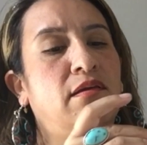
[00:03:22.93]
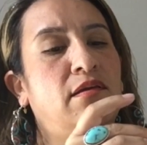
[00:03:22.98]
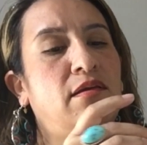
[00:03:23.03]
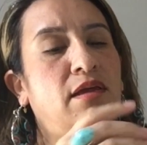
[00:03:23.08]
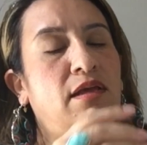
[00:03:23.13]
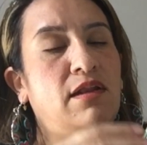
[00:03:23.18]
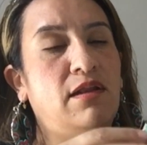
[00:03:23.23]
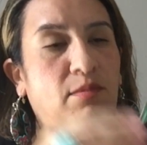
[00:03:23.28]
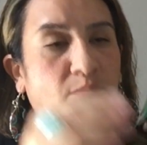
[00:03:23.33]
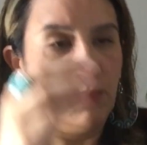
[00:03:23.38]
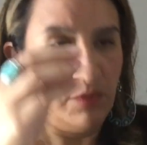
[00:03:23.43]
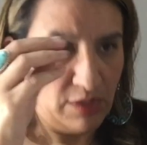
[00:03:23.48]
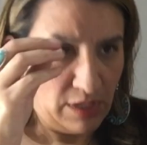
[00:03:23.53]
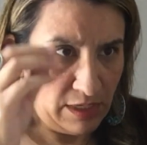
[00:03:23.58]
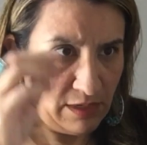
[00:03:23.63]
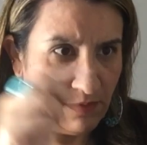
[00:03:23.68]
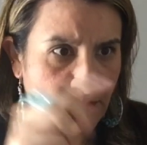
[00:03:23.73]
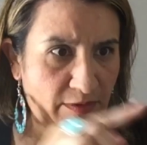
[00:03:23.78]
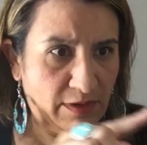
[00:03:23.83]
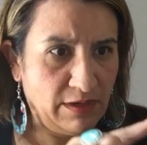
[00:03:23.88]
and I'm
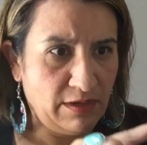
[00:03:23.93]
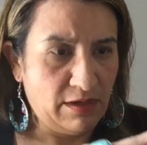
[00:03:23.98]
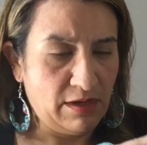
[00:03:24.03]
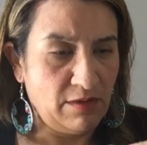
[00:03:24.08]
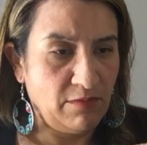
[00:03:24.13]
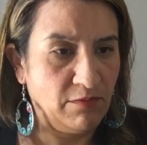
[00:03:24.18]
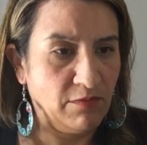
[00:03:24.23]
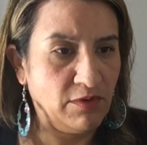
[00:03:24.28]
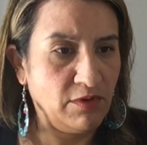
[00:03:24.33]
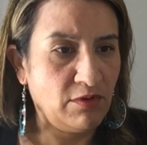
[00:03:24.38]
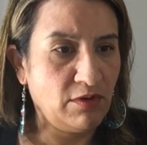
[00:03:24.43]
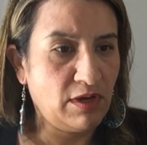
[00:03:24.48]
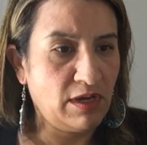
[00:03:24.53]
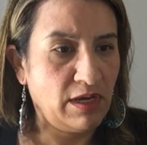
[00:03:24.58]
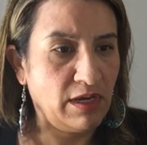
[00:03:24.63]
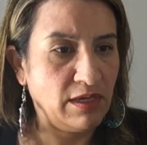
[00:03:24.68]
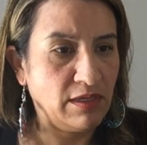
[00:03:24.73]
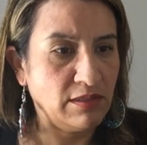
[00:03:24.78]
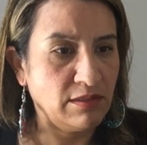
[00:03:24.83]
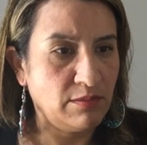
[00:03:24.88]
trying to find a name for you
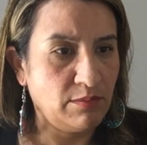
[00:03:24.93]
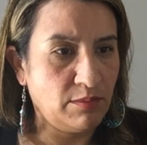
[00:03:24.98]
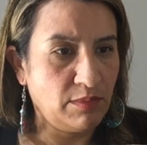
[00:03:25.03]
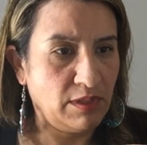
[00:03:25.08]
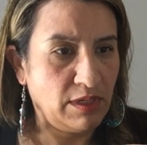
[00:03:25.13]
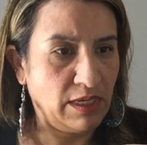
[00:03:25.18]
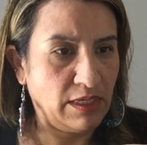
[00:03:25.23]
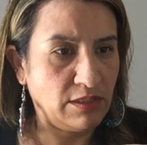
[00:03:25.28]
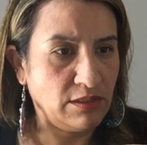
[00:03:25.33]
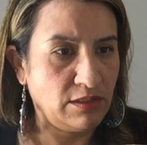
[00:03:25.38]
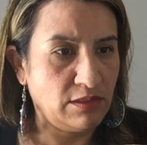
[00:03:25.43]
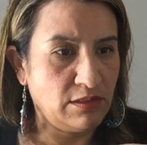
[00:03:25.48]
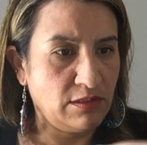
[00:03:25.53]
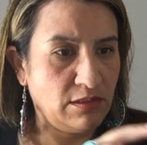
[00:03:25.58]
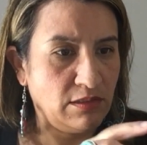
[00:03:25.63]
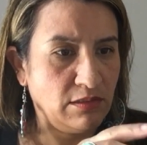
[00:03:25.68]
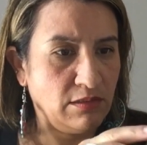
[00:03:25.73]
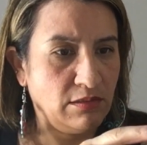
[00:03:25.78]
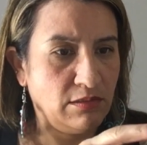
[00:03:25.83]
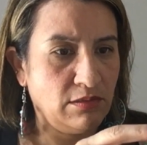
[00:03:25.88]
guys, but I just
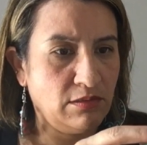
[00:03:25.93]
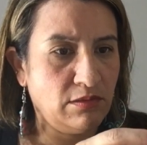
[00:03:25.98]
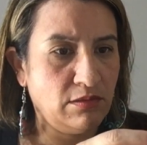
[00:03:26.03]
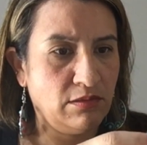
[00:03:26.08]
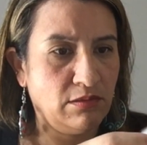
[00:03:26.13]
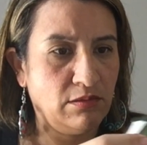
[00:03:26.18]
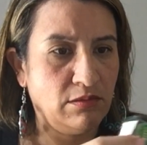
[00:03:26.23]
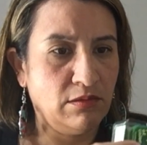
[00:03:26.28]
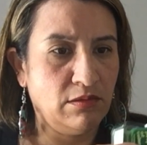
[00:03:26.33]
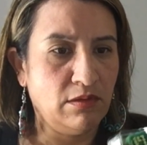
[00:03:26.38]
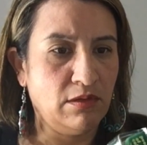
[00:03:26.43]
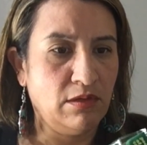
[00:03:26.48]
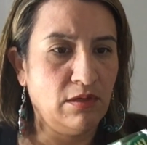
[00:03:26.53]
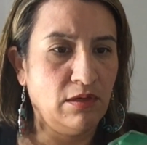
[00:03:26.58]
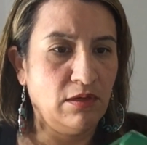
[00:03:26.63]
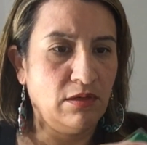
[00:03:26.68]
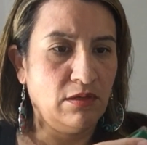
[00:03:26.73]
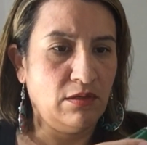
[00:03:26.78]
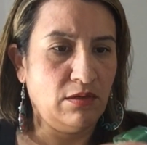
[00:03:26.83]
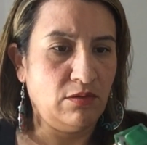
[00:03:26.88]

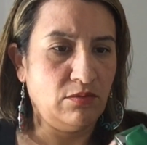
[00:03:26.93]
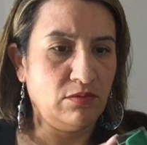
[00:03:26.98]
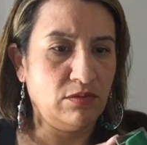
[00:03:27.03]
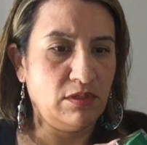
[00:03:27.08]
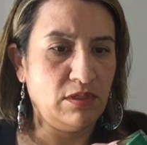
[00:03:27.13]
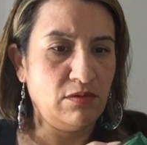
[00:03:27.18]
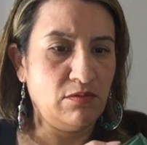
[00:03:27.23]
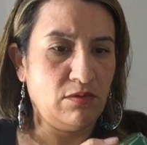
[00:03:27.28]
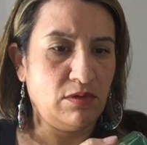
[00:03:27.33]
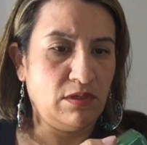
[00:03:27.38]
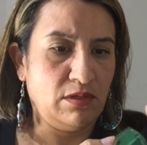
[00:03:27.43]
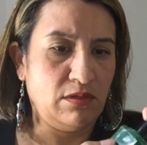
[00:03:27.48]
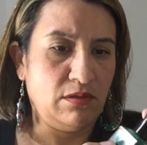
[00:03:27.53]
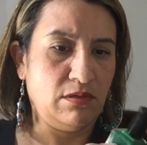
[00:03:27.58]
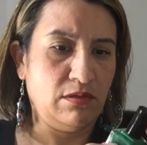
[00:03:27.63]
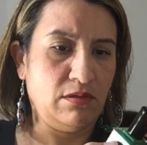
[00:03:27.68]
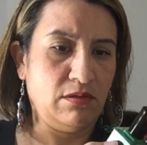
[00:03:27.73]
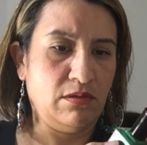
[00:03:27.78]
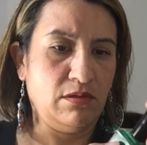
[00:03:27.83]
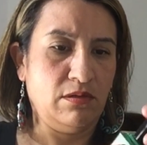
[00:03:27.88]
don't see one.
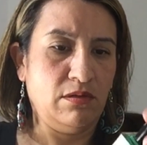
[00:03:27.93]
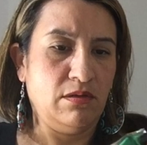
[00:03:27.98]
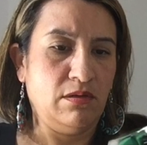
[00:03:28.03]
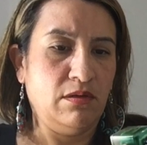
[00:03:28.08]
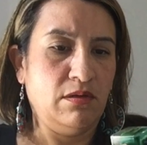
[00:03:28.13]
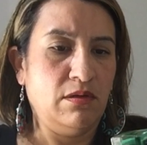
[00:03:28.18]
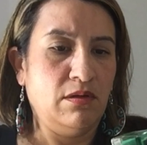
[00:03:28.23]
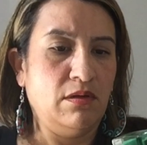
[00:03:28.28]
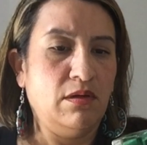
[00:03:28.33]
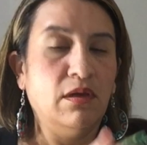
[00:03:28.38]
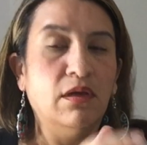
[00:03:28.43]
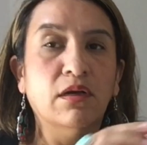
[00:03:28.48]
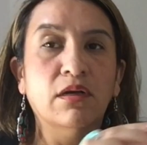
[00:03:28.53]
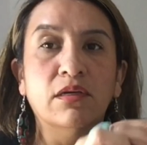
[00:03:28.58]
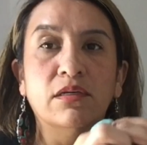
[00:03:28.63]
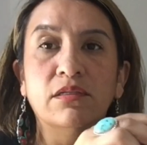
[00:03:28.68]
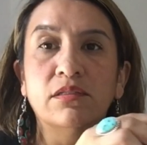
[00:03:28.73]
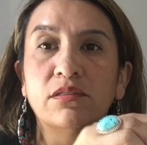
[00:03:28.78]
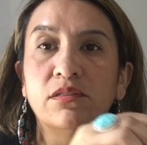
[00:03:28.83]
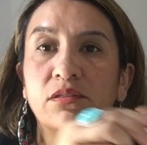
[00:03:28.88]

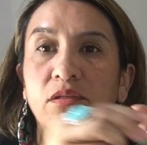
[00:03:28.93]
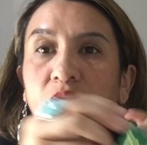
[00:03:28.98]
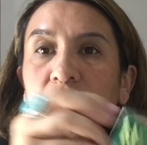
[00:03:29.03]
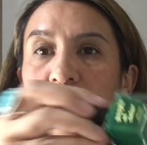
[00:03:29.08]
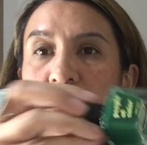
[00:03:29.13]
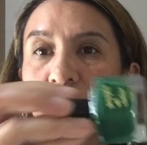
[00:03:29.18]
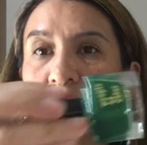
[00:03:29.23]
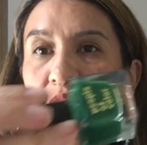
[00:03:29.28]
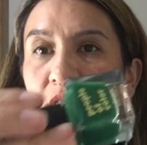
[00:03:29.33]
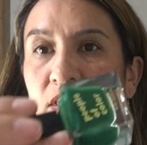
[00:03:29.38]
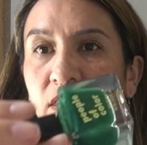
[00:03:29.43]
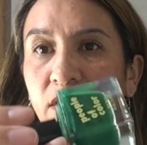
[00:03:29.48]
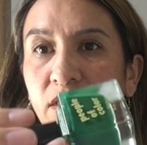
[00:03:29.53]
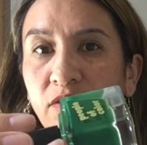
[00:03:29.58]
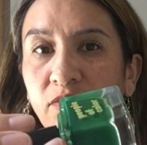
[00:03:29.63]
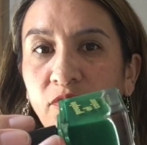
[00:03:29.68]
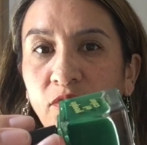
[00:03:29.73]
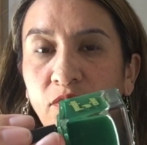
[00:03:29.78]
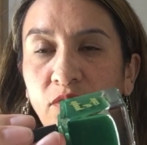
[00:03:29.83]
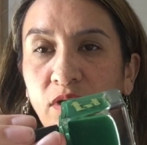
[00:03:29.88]
So this is a
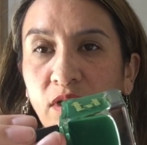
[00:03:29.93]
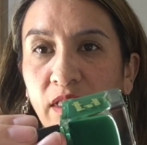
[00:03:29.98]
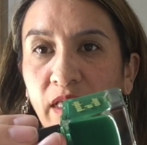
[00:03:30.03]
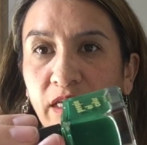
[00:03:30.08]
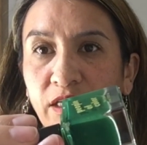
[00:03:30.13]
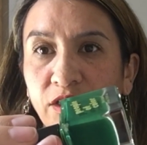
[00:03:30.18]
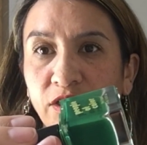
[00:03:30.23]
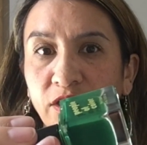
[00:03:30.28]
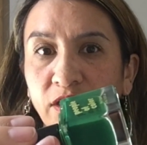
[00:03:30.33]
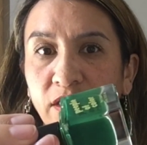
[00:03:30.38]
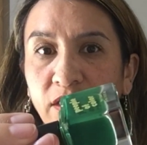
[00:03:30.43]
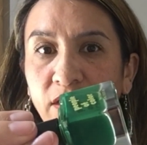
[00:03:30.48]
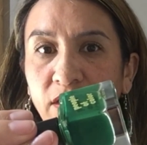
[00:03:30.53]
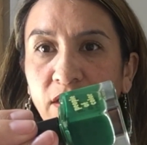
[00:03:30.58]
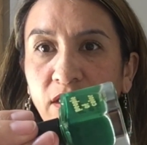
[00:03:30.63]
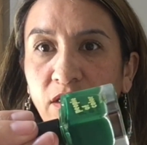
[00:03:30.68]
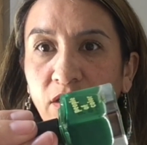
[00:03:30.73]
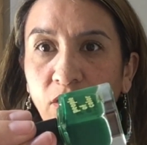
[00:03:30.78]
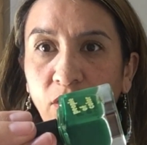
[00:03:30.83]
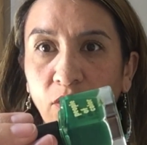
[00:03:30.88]
few collections
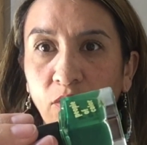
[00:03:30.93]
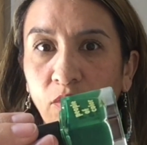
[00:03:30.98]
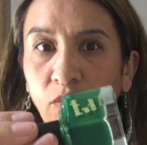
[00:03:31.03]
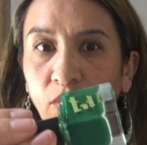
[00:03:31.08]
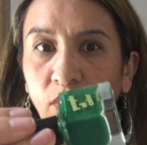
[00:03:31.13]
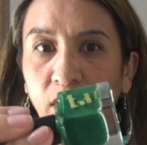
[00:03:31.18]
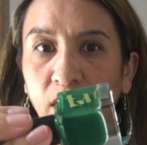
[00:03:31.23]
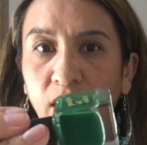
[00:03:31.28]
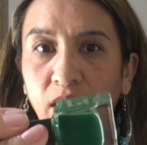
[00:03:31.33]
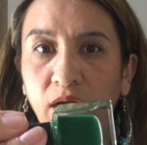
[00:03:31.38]
ago.